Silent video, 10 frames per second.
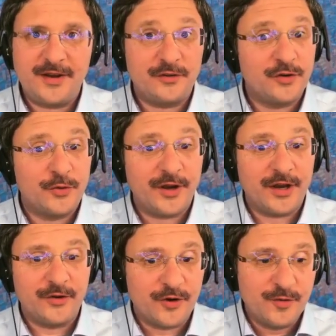or to work
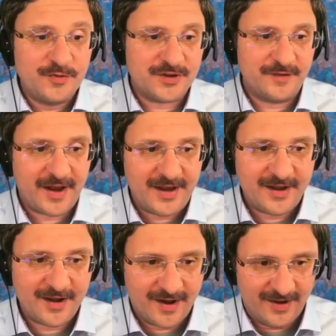in groups of any
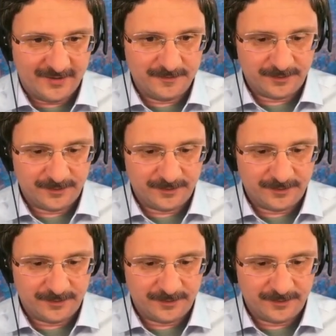kind.